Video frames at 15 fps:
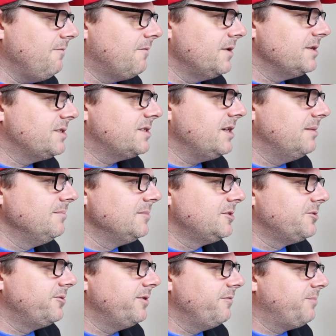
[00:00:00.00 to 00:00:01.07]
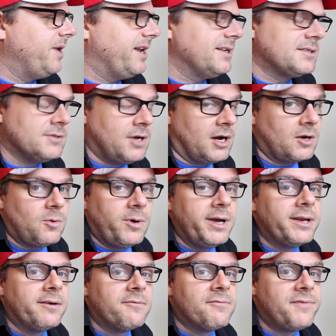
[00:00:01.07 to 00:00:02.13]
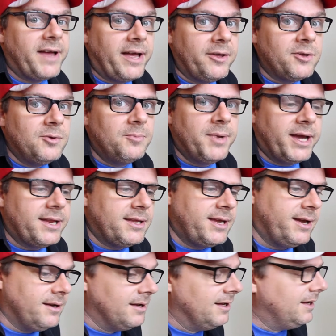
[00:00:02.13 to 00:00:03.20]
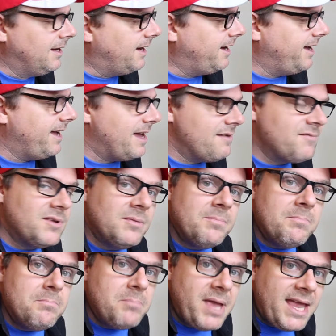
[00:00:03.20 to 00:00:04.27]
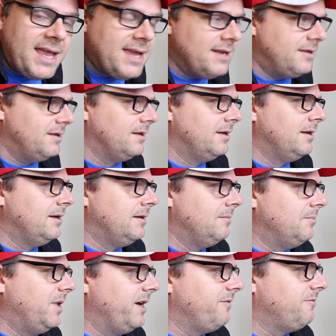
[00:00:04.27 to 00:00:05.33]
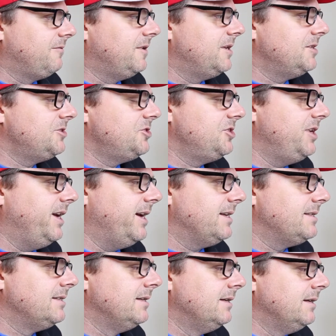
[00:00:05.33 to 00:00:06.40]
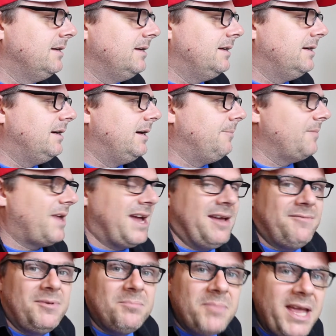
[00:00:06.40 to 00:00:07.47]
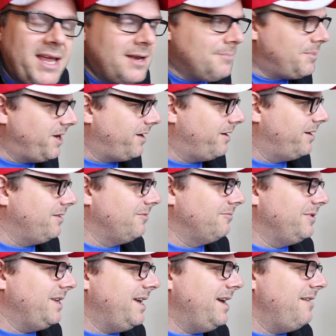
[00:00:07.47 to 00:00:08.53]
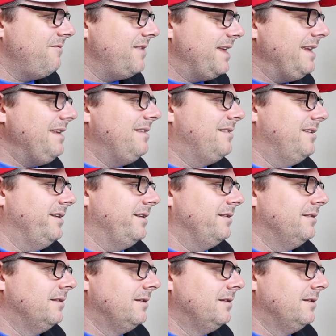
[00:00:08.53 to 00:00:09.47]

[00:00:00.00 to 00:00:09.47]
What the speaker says: for some sort of bet? It's not quite a value bet yet. I haven't made my flush yet. Haven't made a pair. I don't really have anything.